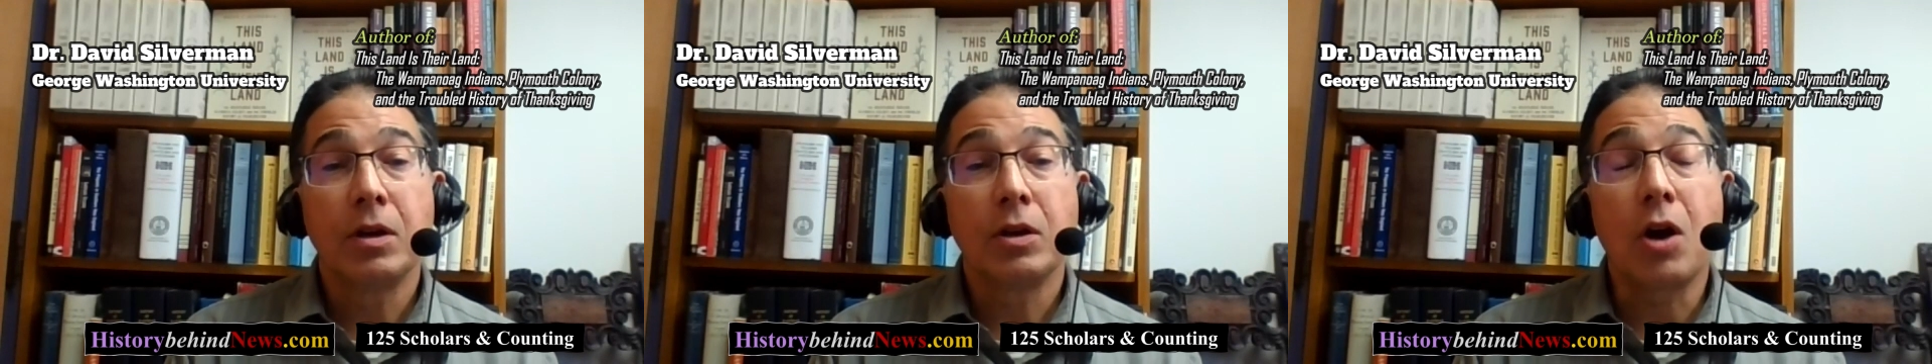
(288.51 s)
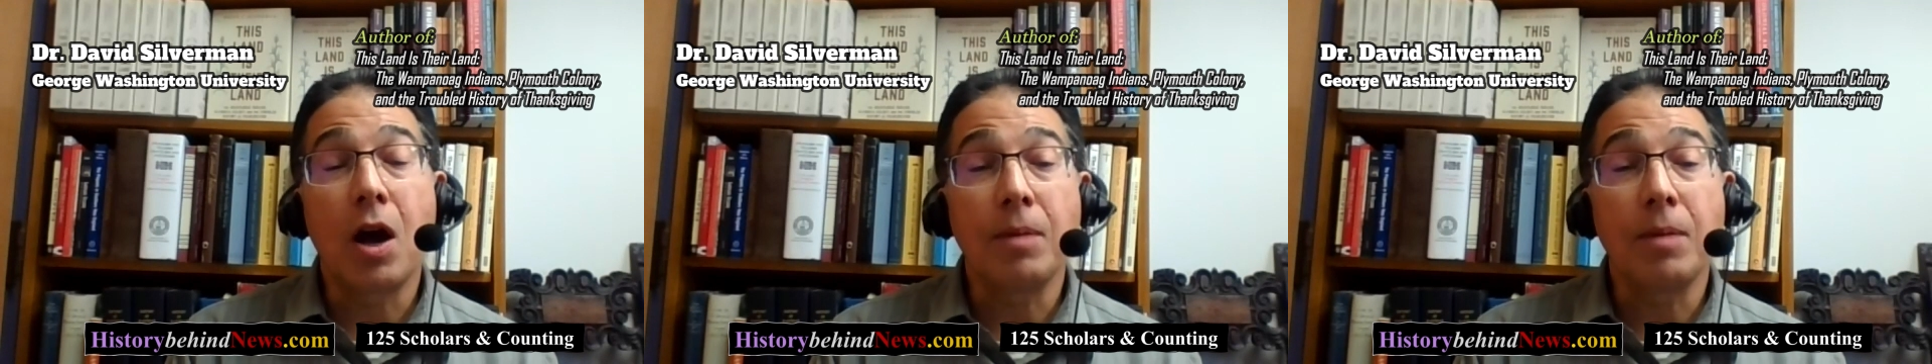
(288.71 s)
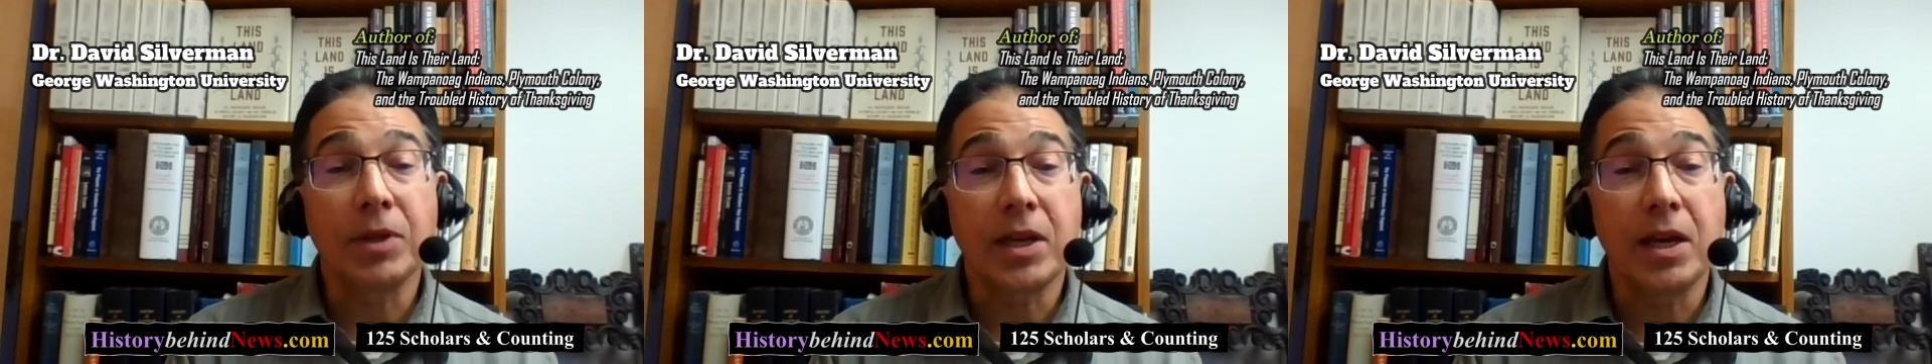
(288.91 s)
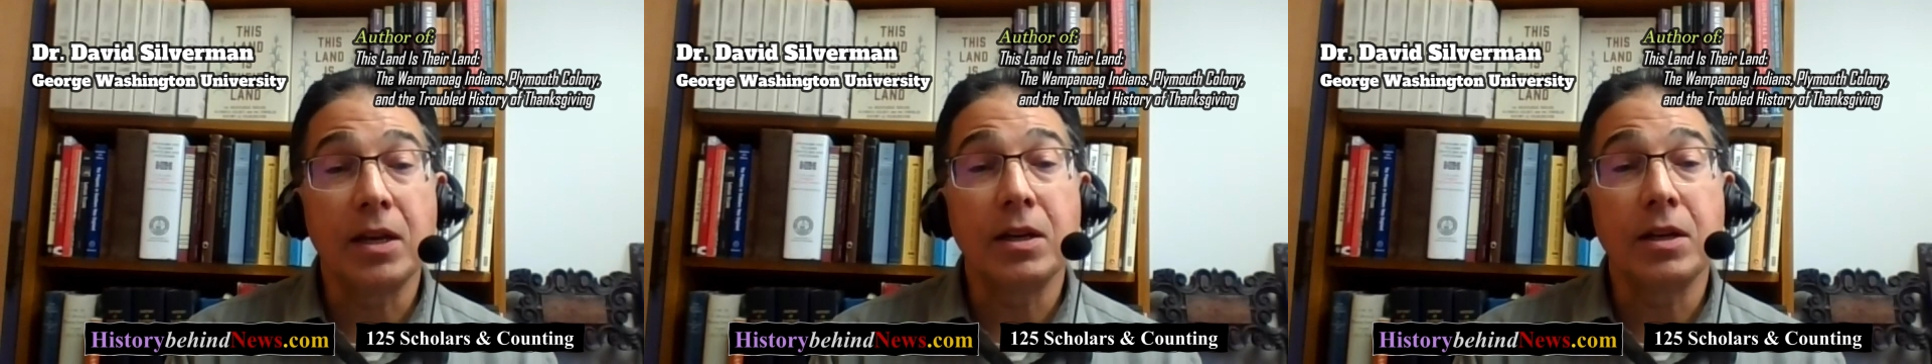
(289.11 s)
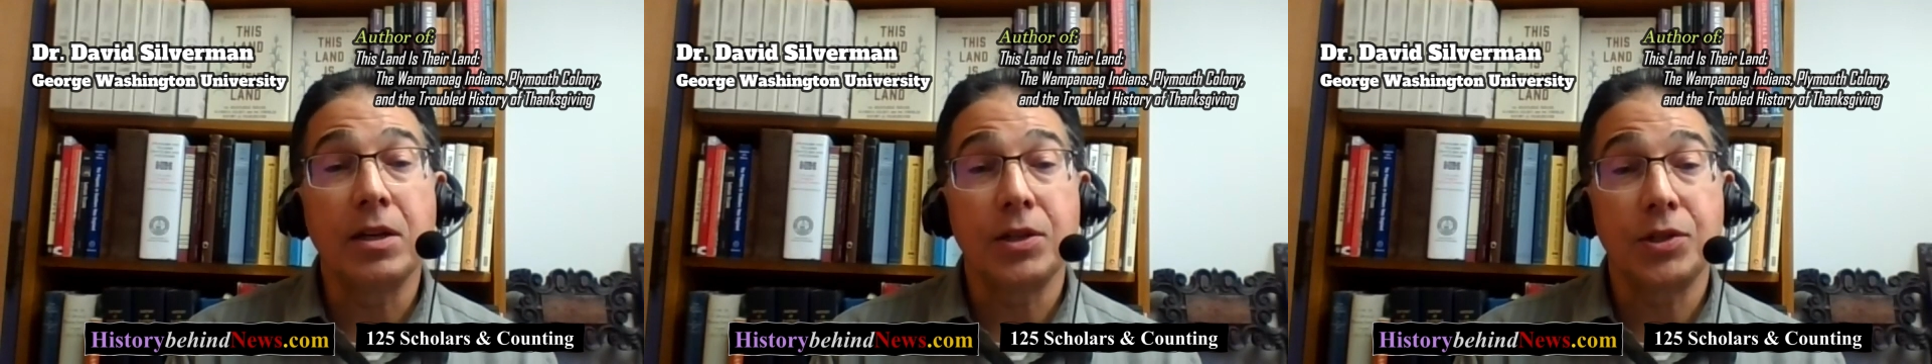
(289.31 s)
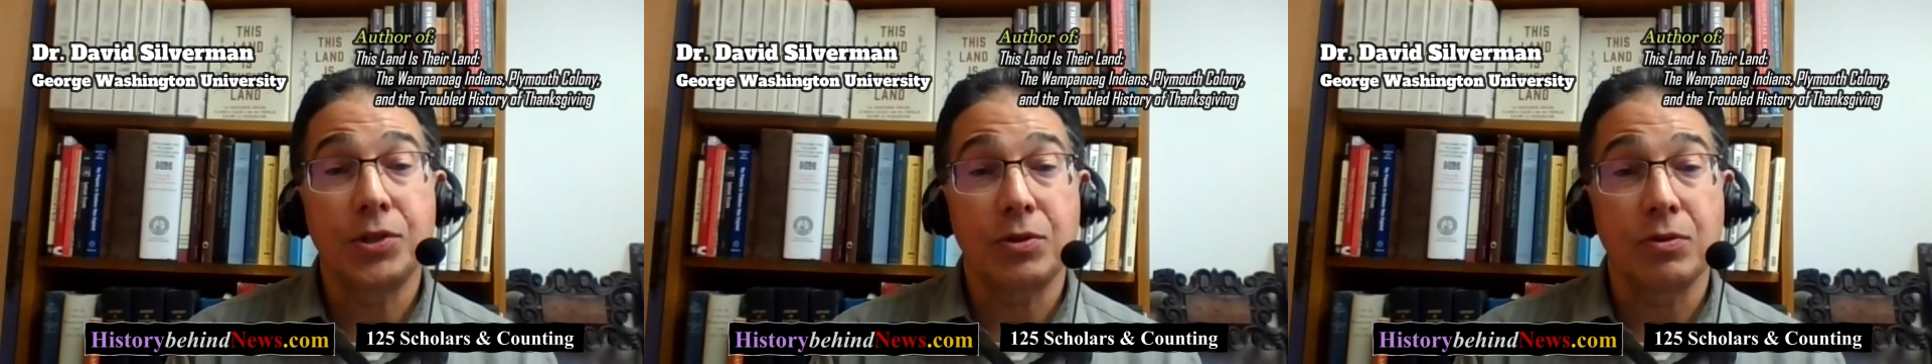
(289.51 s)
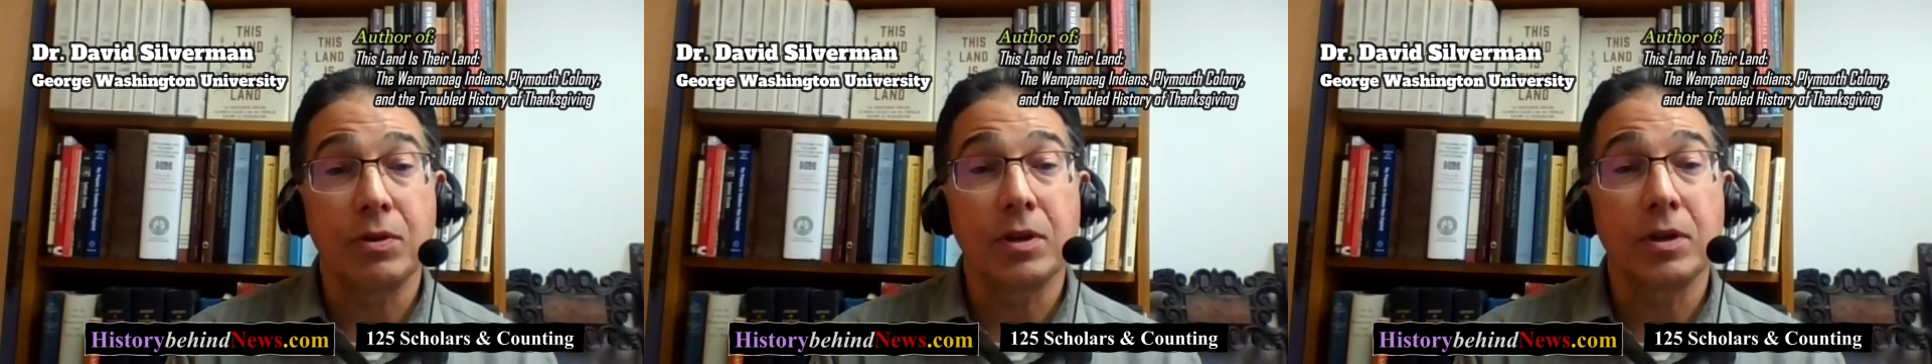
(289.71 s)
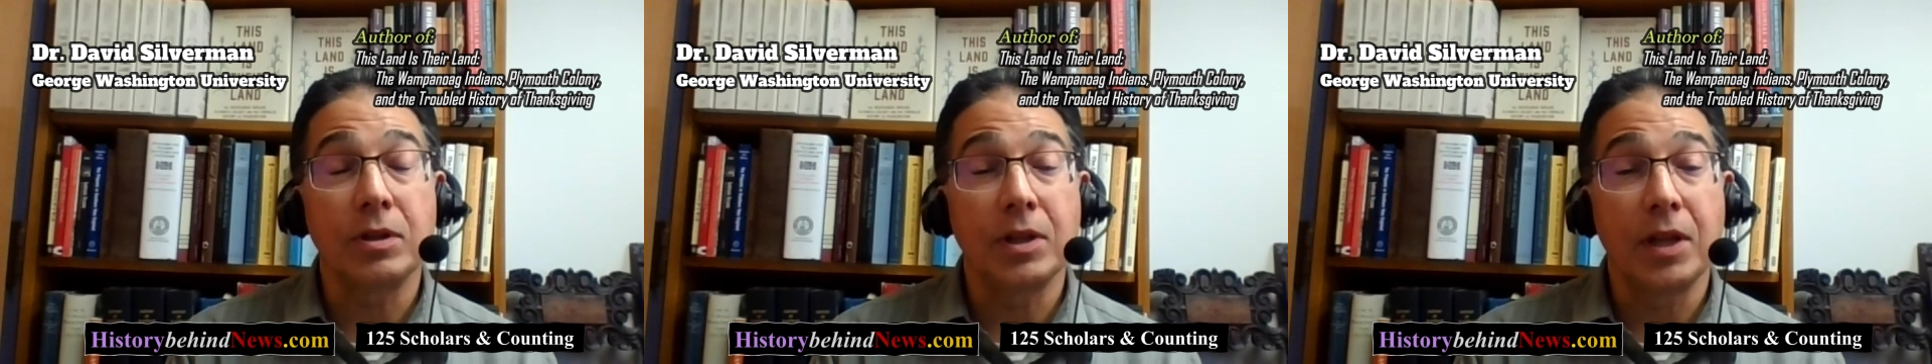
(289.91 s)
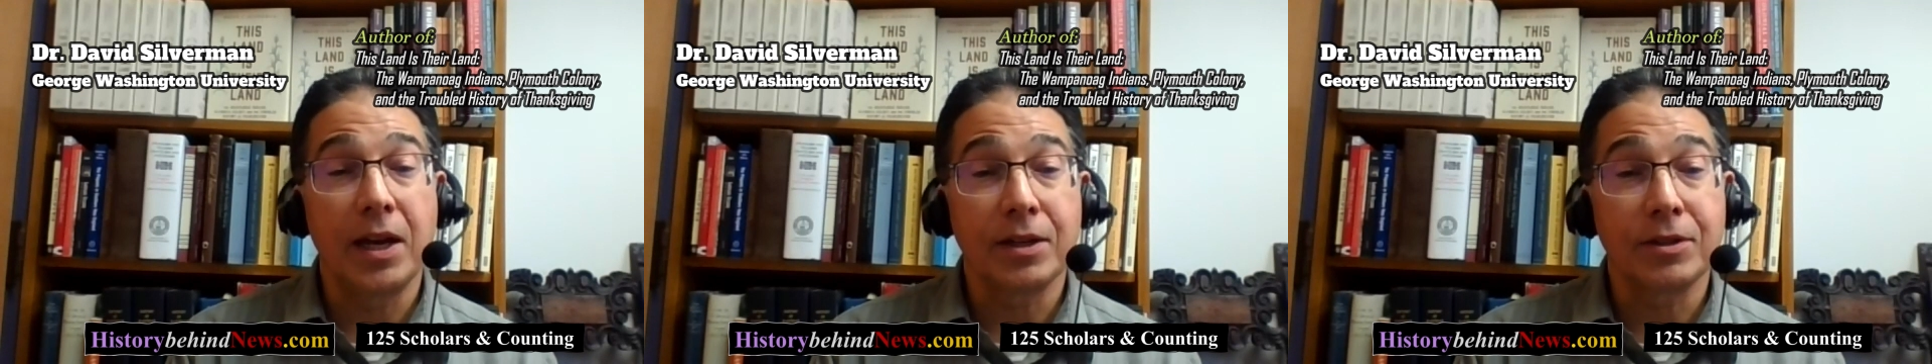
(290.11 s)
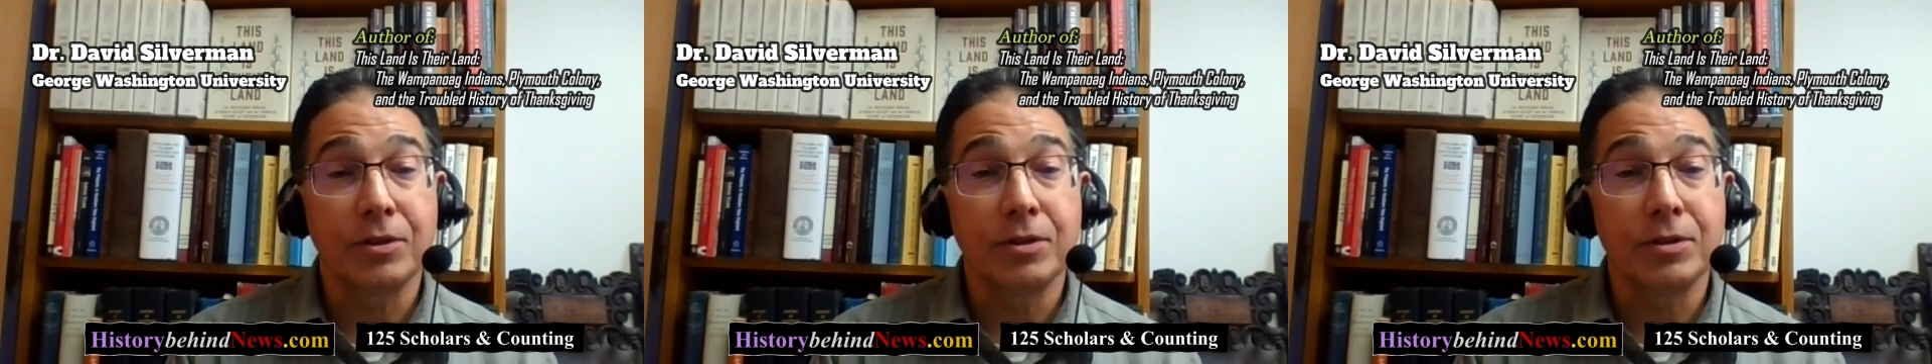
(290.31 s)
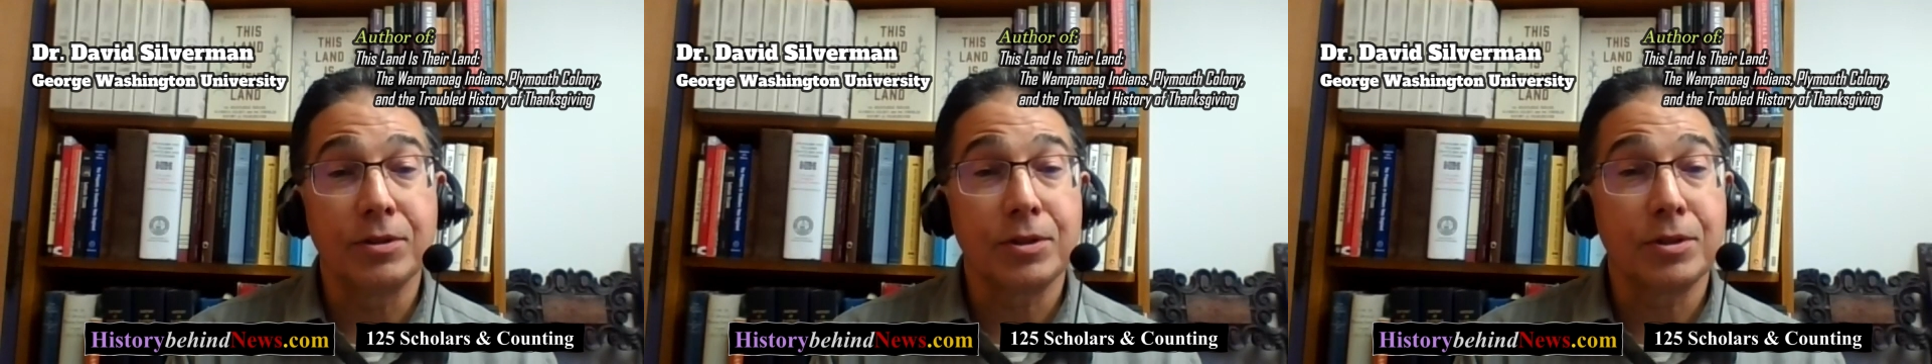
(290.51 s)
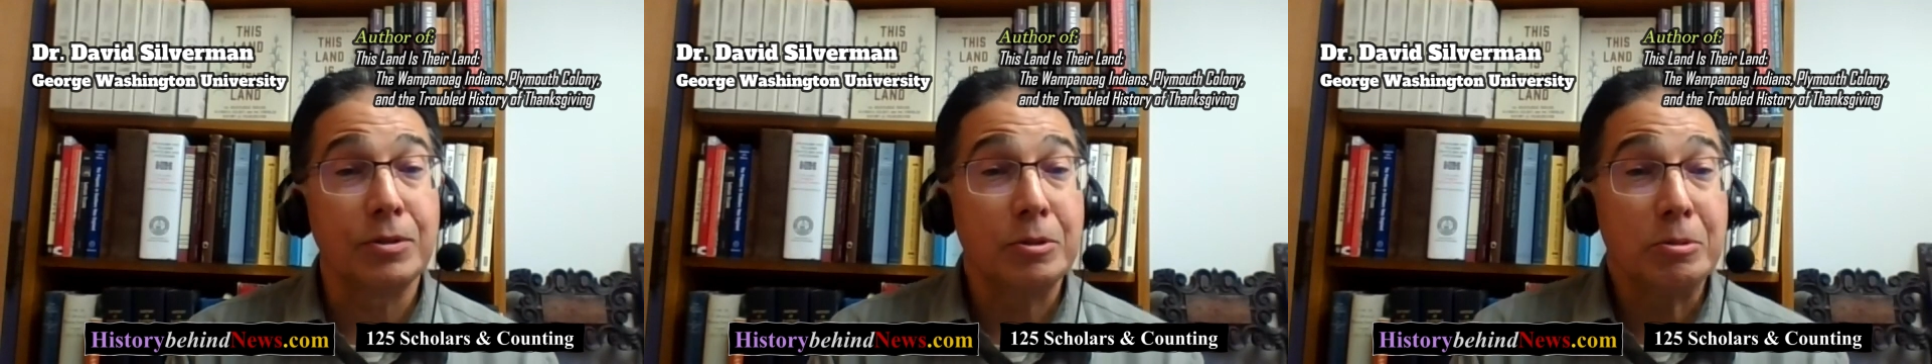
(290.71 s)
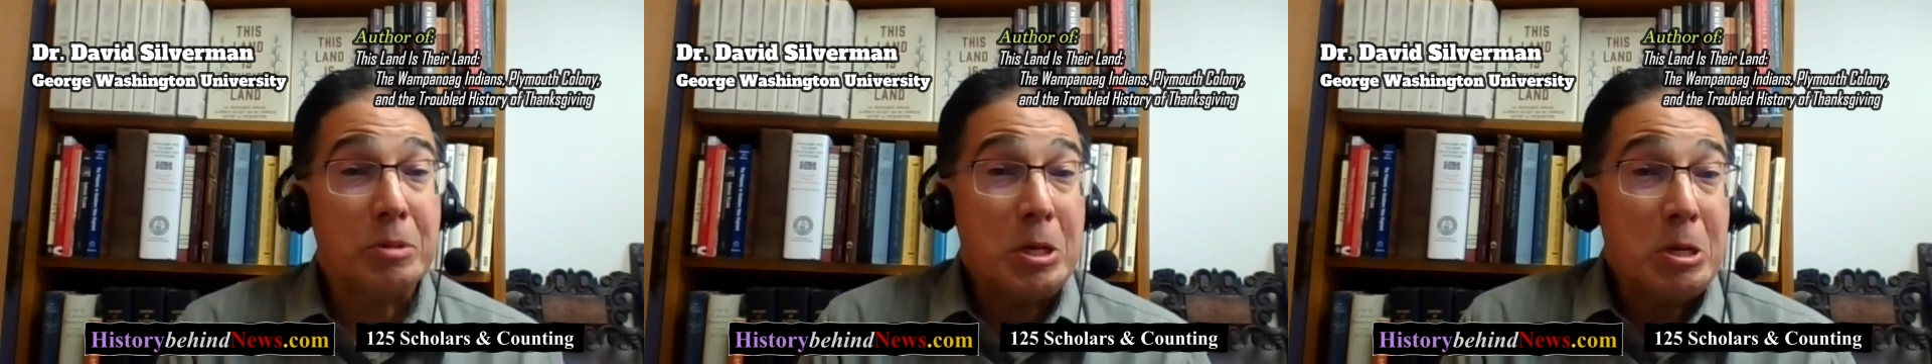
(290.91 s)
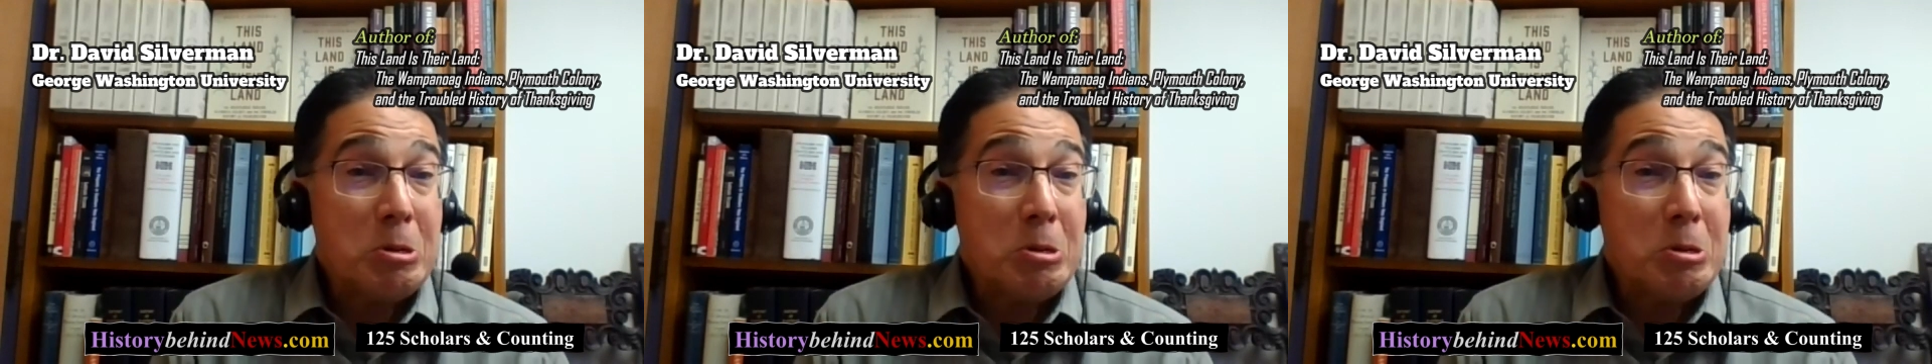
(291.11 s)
complicated historical actors who,